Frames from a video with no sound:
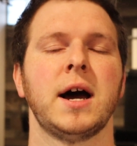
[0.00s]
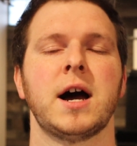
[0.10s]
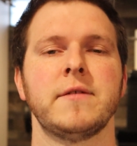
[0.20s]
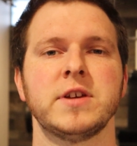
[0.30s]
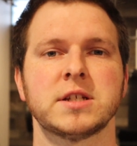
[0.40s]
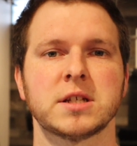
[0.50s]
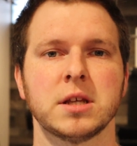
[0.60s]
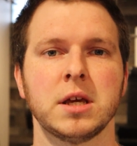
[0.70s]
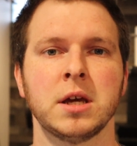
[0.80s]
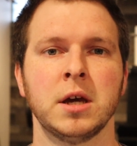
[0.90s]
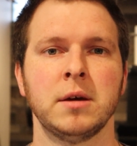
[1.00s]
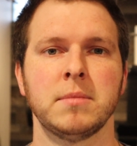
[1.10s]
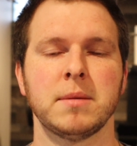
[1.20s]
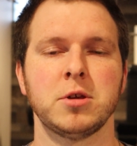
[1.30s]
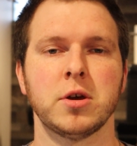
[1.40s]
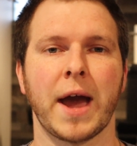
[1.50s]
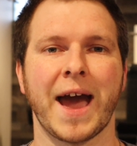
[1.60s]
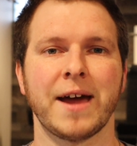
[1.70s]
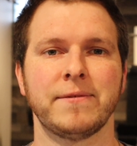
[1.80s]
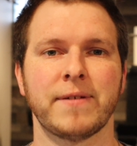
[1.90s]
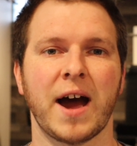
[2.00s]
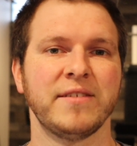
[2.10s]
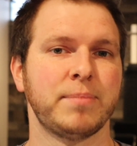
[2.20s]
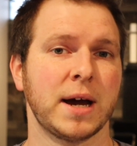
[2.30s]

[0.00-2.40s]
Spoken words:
Obviously, maybe you add 5